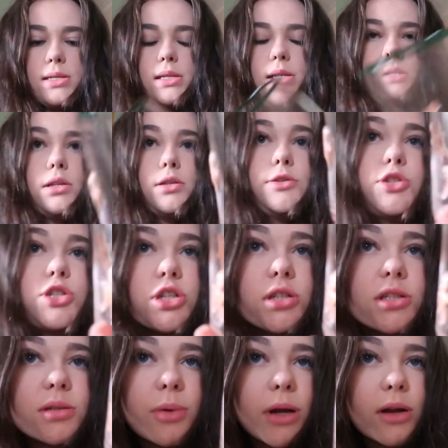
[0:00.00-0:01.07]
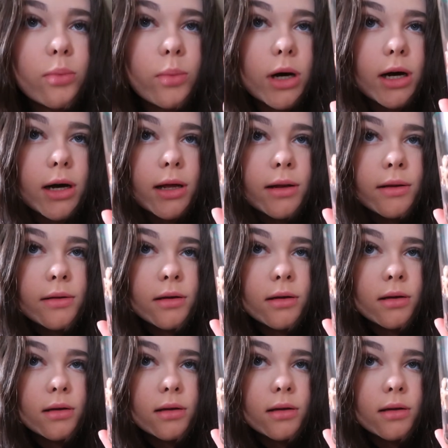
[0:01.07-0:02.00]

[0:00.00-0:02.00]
Here's the little gingerbread one.